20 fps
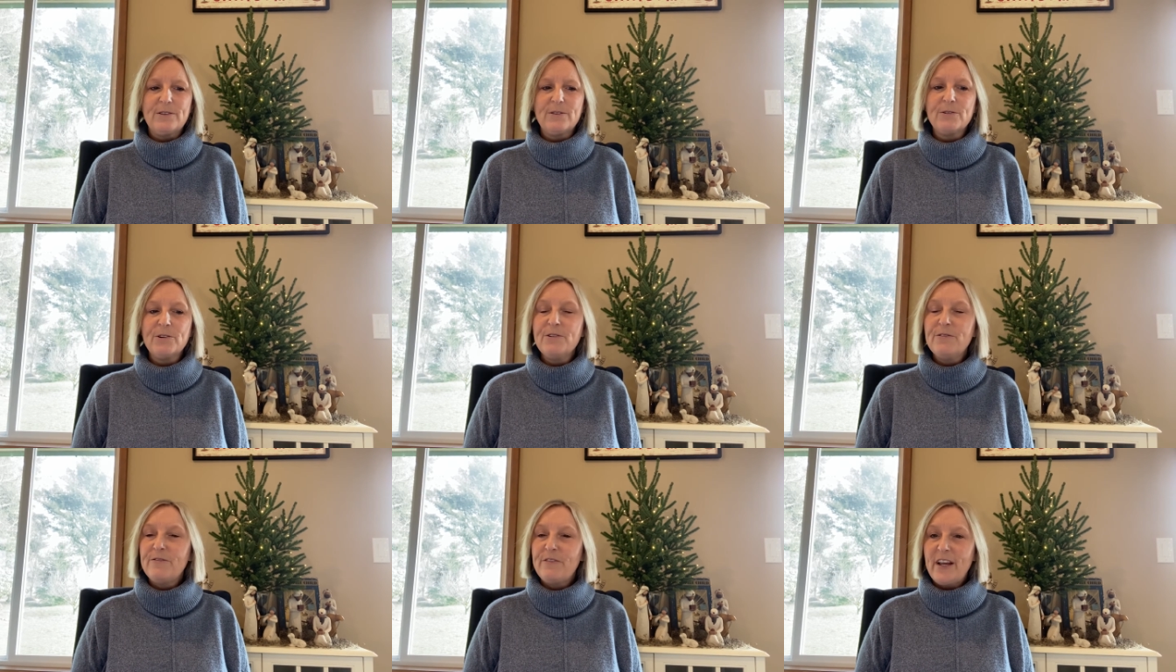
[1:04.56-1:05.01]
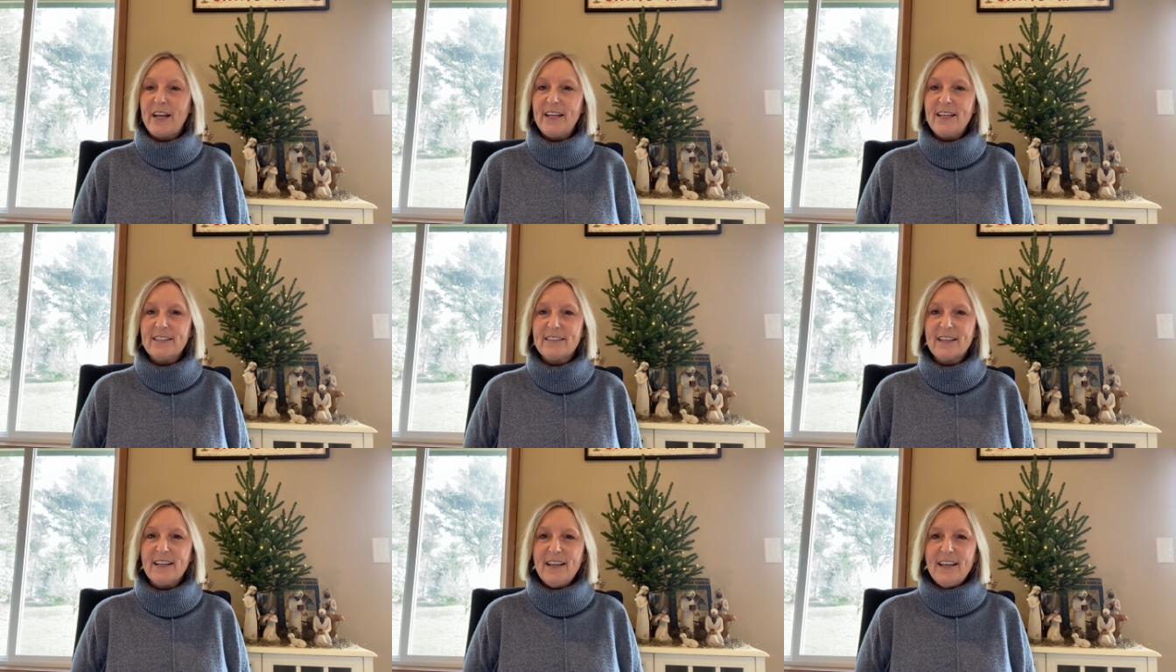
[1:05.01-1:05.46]
through
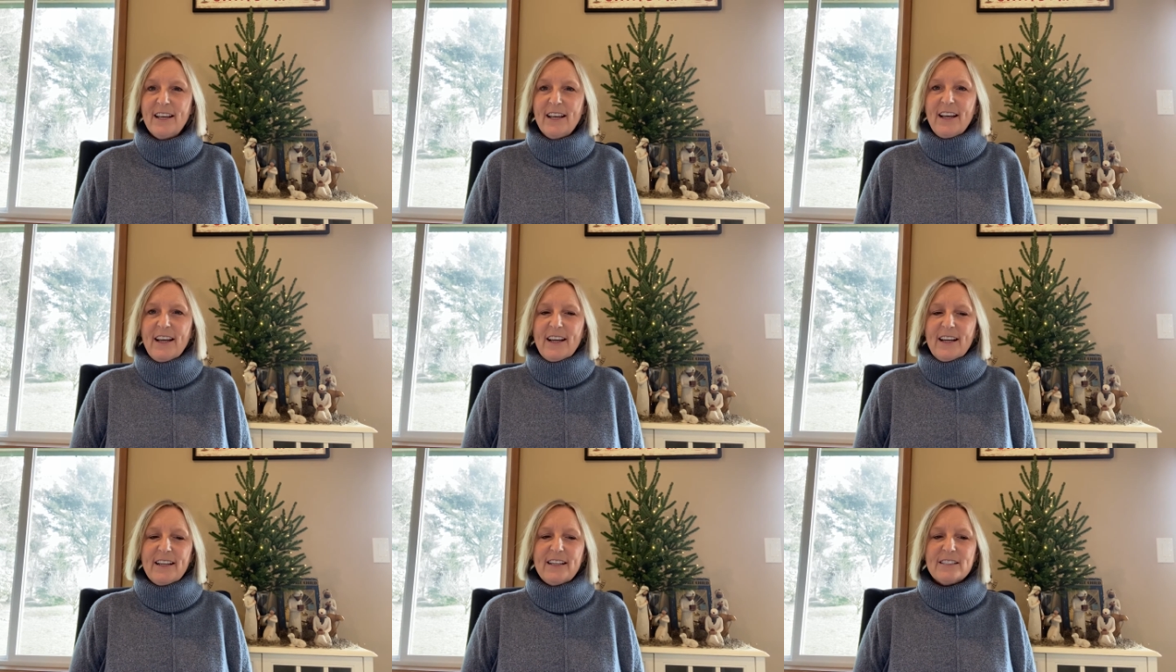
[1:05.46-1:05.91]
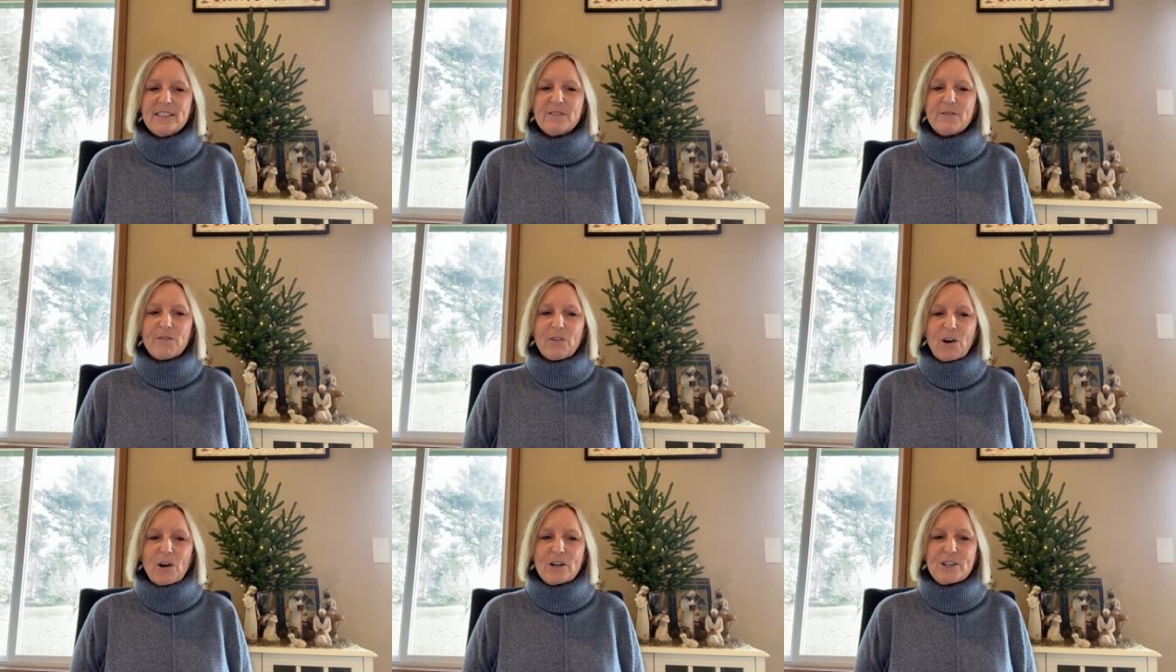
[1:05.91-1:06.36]
faith, it's
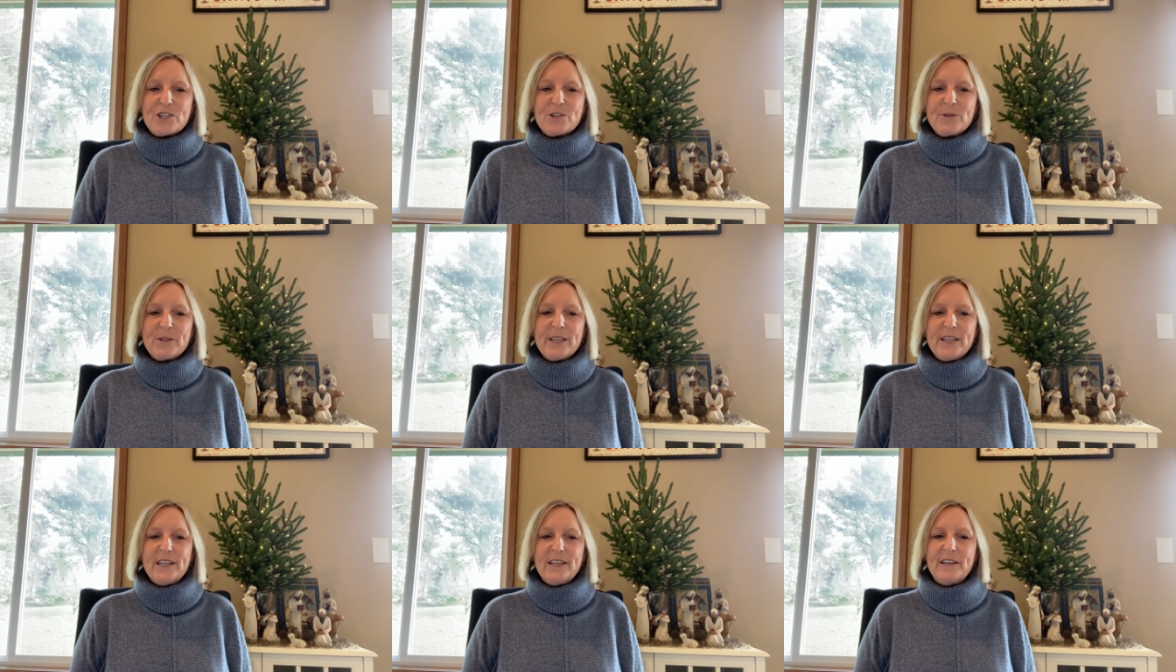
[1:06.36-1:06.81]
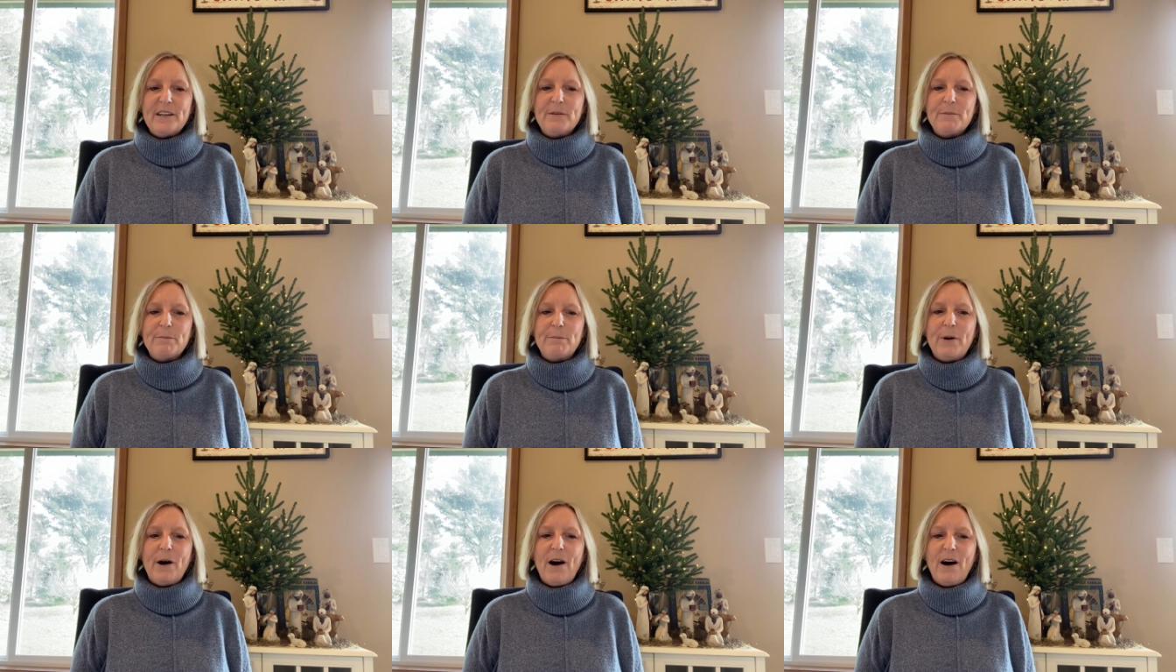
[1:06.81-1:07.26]
virtually
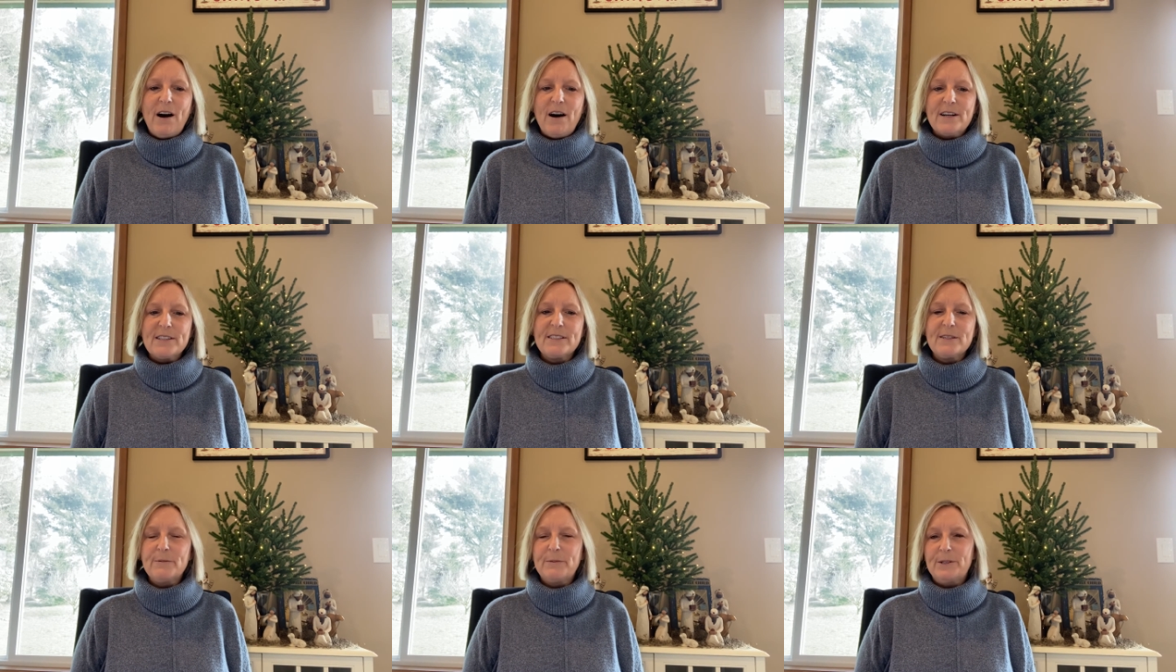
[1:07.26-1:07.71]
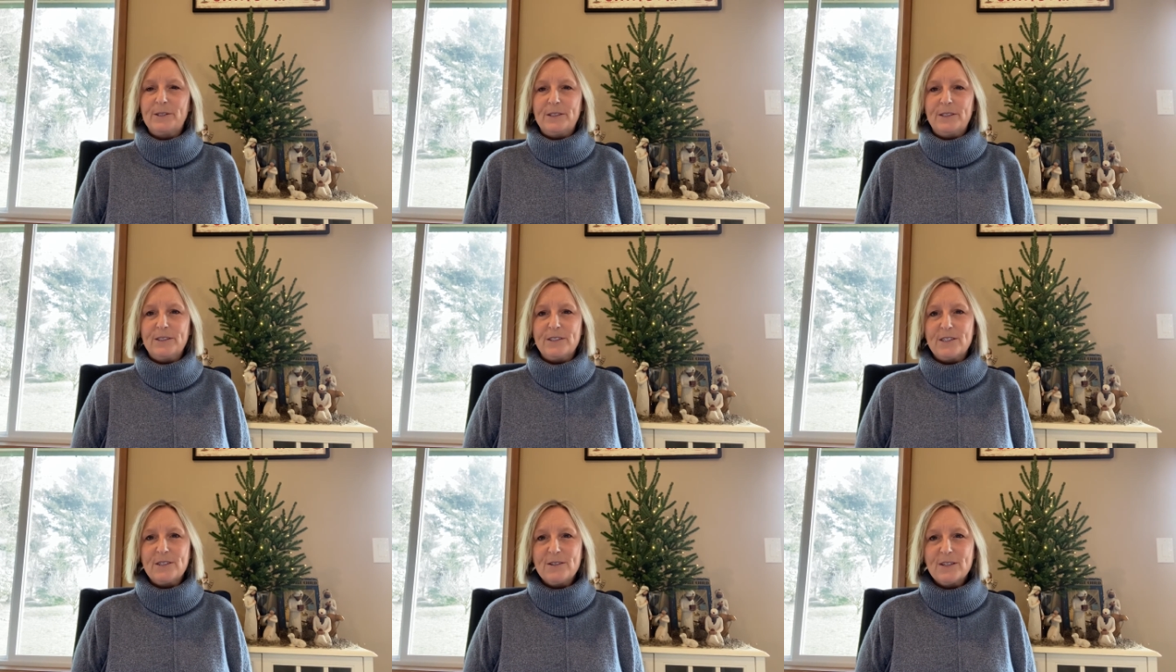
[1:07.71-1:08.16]

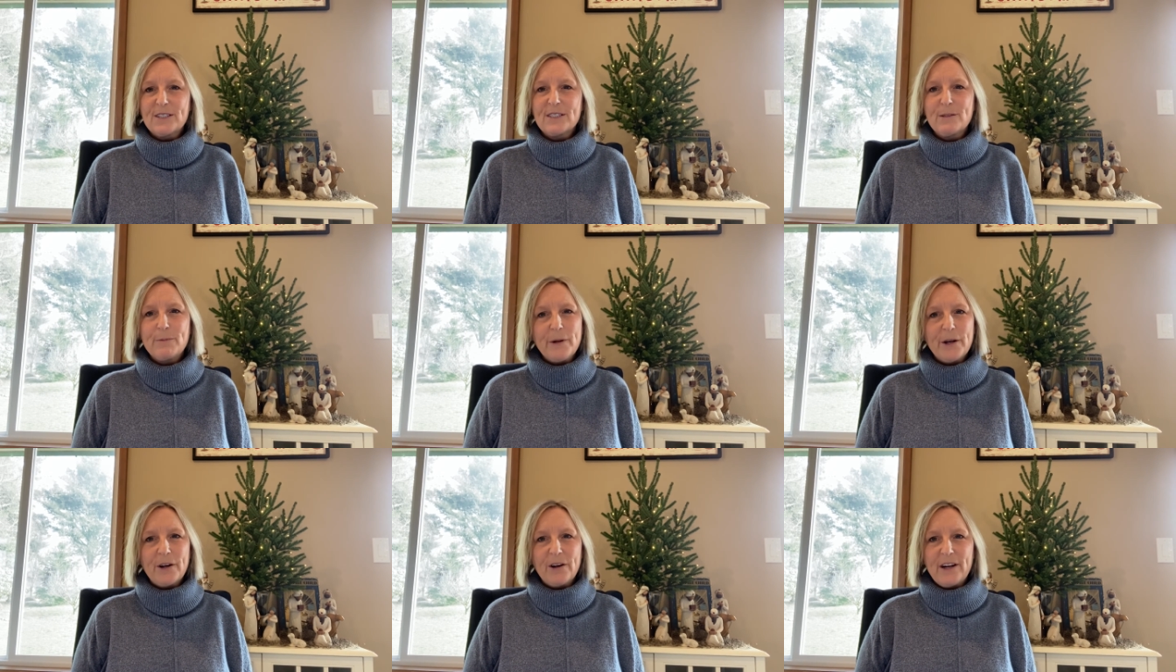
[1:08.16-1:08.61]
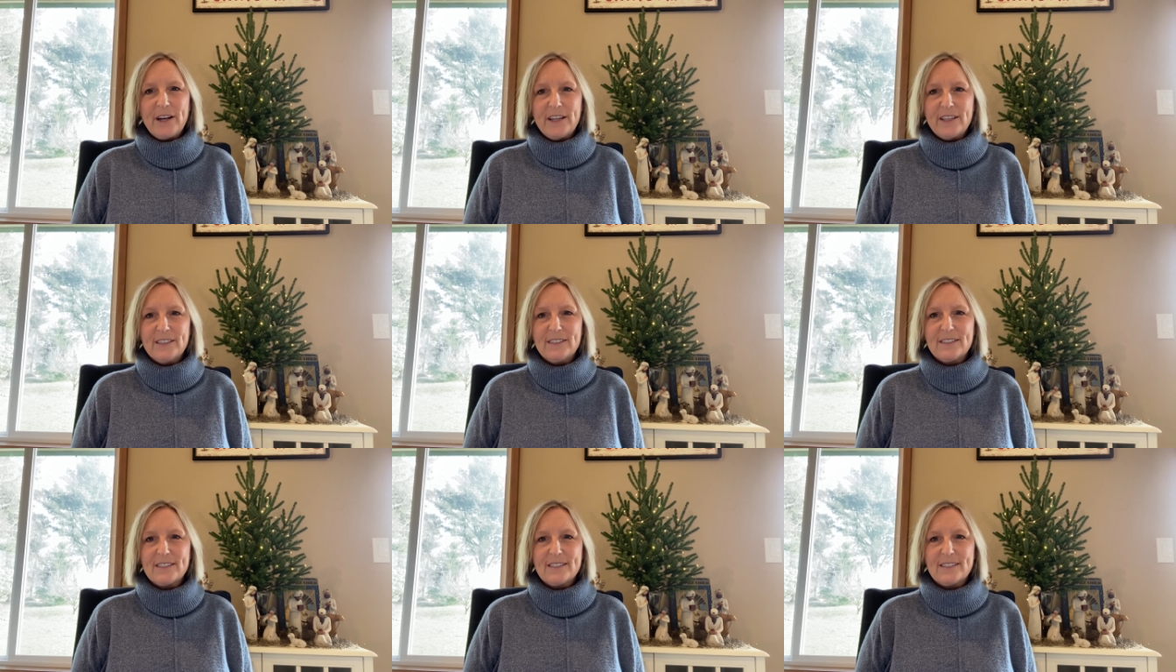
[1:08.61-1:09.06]
impossible to
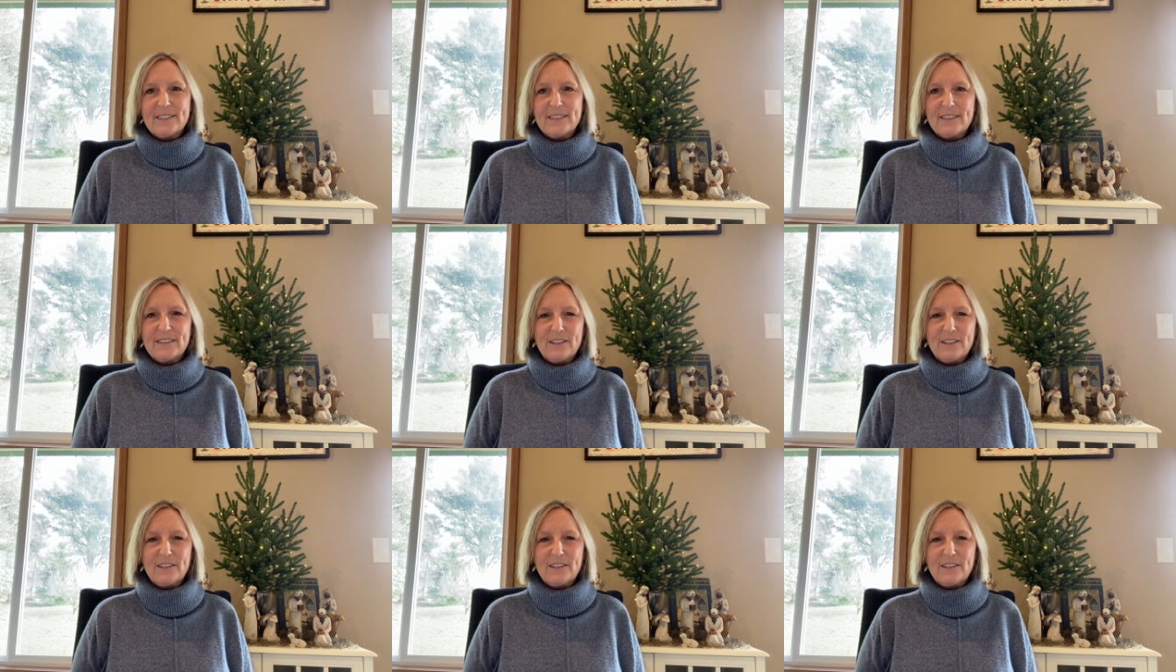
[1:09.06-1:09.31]
experience